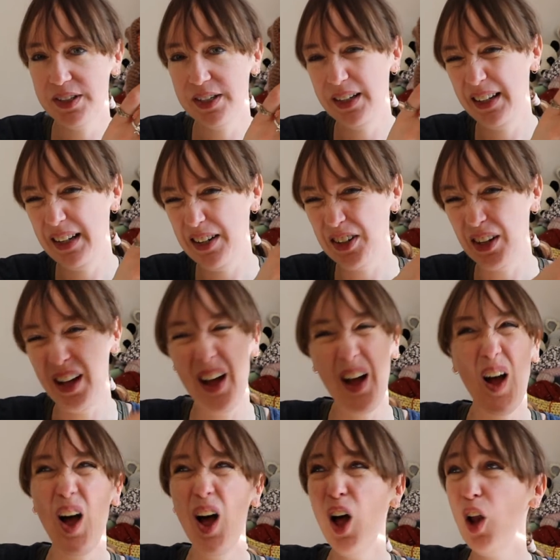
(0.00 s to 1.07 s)
They need
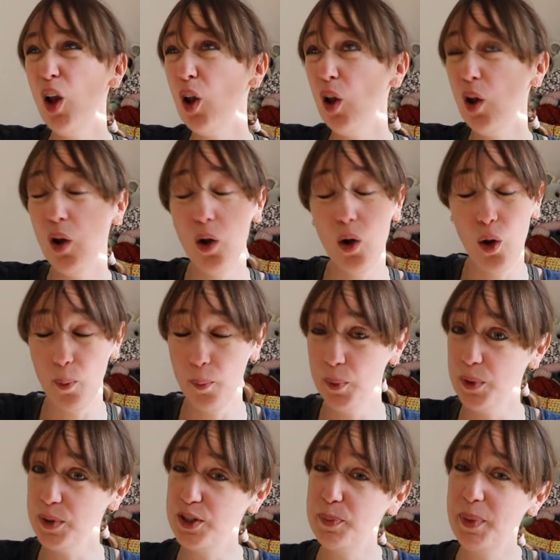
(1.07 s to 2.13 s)
a lot
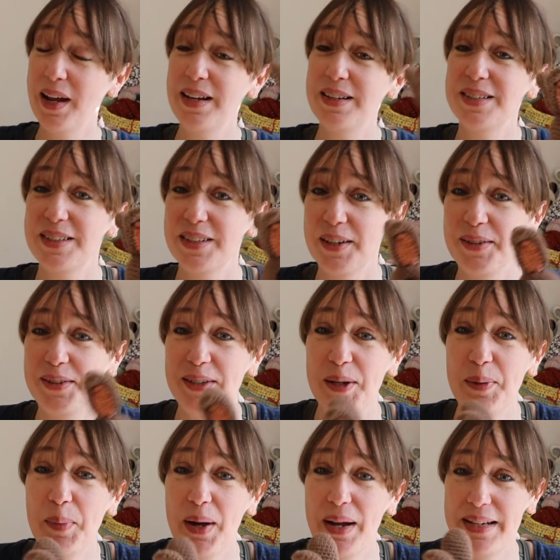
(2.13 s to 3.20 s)
more space than you
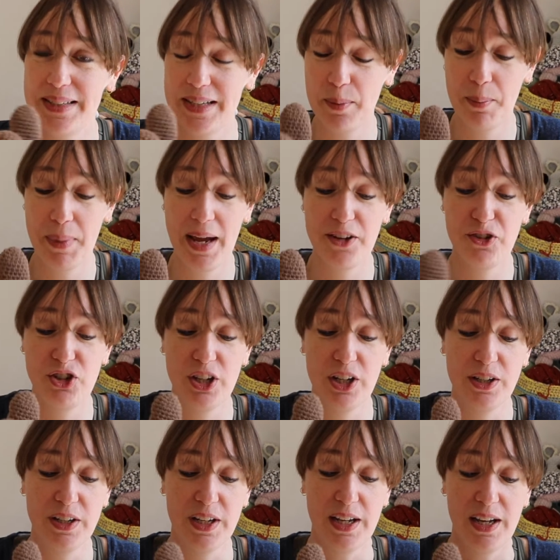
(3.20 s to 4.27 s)
might
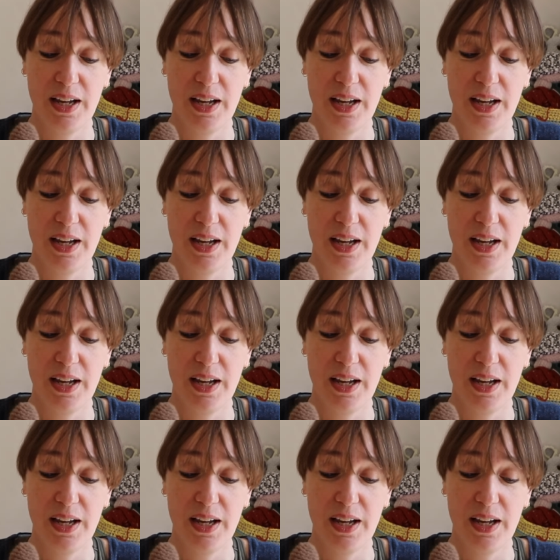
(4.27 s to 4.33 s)
imagine.